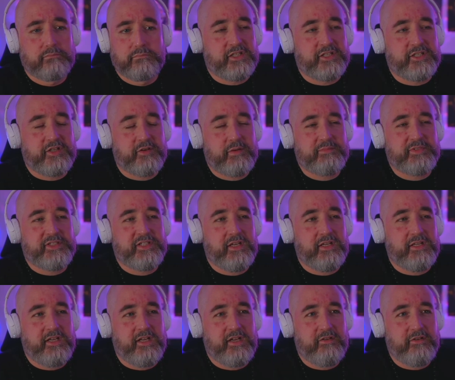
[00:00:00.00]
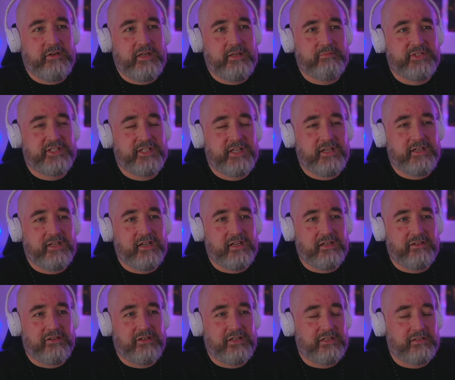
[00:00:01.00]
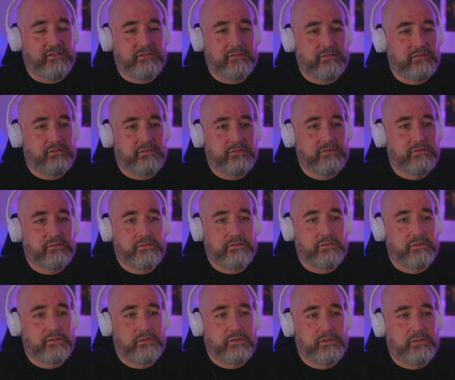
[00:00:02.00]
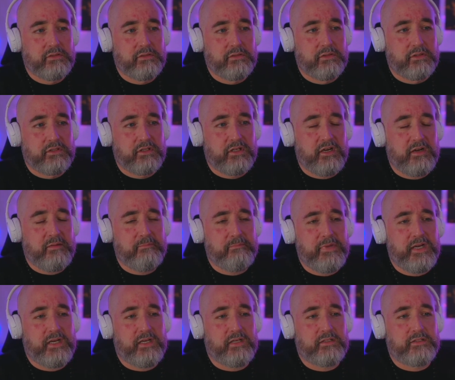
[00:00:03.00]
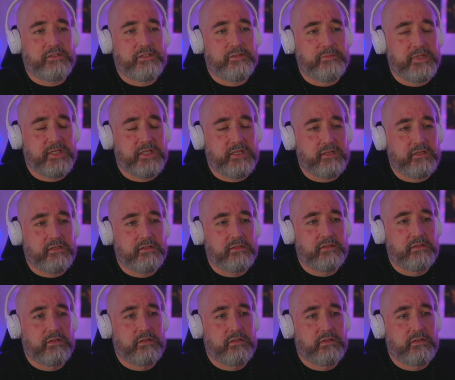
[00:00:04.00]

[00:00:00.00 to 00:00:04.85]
That's so upsetting hearing him say that, like, come back to me.